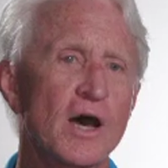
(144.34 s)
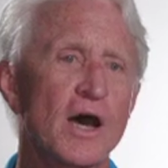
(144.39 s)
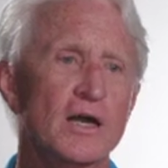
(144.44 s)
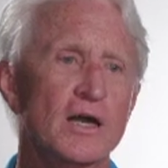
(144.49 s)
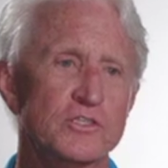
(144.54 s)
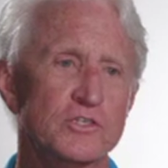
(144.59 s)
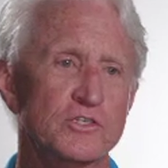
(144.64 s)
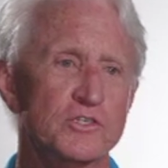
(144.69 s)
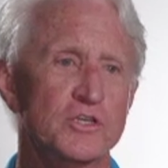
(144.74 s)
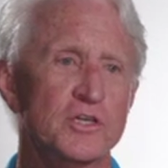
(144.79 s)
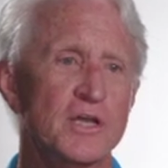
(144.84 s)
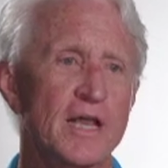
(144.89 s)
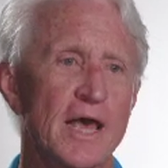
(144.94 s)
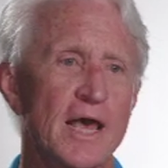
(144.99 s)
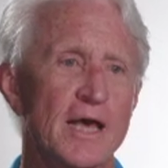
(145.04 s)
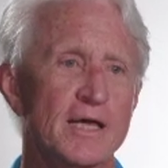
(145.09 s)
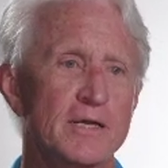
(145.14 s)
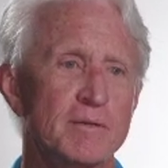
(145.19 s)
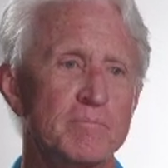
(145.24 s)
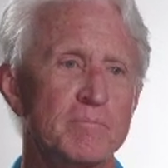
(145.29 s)
oxygen
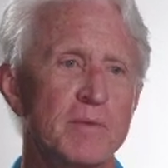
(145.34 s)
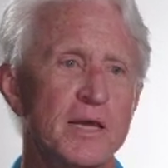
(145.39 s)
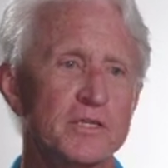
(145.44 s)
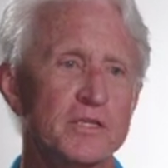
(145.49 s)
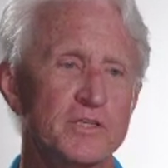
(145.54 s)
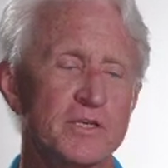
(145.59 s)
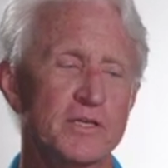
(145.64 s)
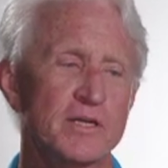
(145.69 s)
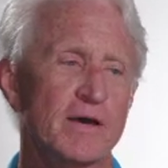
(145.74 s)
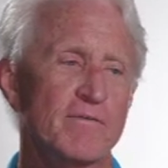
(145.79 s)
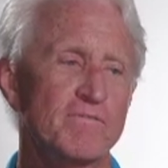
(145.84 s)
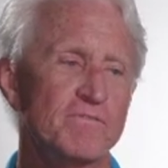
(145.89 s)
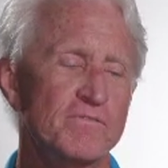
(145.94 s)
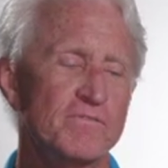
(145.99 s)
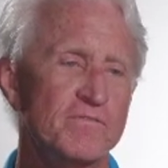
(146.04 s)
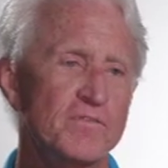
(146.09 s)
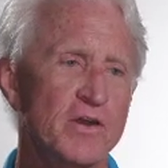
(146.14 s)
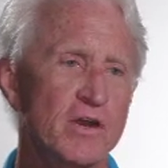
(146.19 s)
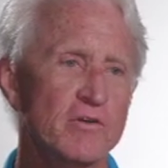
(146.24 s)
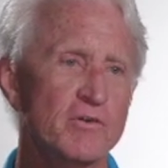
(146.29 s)
atom makes it a
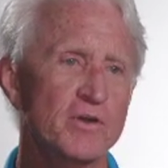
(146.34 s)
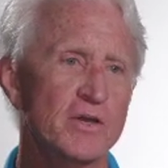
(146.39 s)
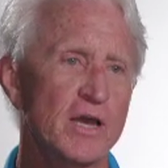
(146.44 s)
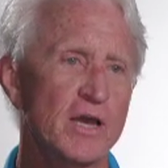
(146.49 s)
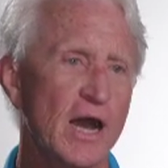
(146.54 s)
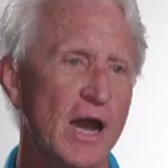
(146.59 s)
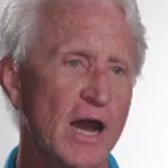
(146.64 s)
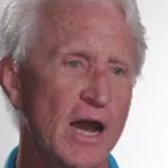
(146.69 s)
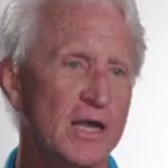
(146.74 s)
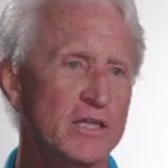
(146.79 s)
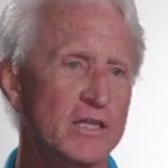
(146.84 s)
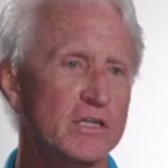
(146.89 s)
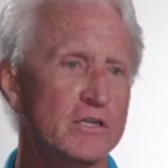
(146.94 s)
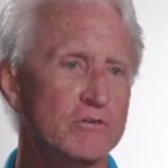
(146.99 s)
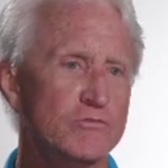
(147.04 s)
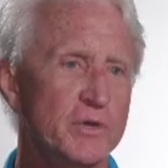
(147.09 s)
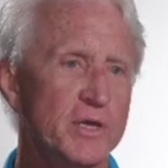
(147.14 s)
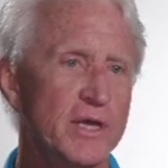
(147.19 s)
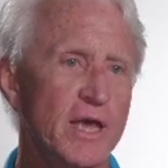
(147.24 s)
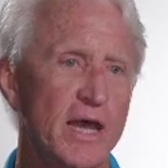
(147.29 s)
very highly
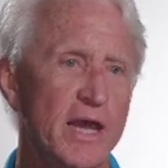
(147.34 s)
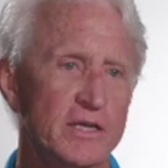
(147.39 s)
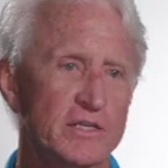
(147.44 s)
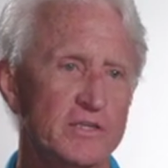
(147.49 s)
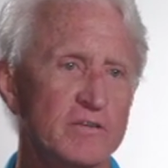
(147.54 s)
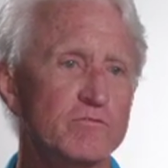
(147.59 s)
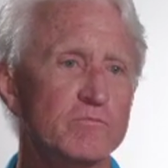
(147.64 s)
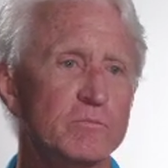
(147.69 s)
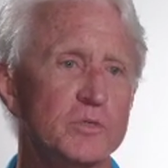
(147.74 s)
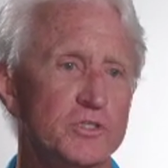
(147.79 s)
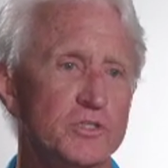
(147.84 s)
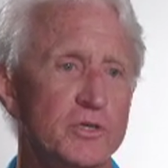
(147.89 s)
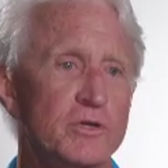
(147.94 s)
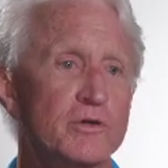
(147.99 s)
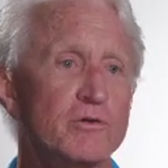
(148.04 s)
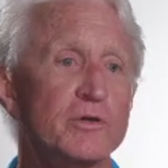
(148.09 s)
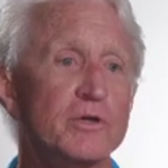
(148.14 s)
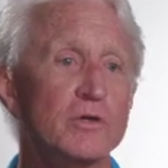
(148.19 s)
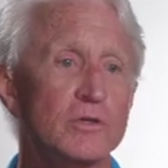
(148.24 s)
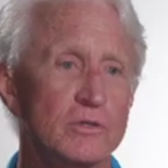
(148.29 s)
reactive
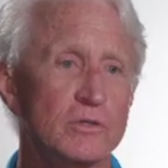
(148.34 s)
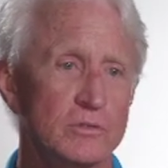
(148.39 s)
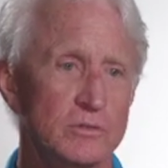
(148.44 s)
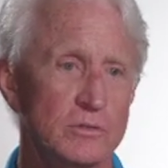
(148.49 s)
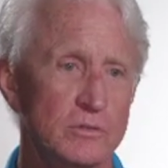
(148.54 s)
material.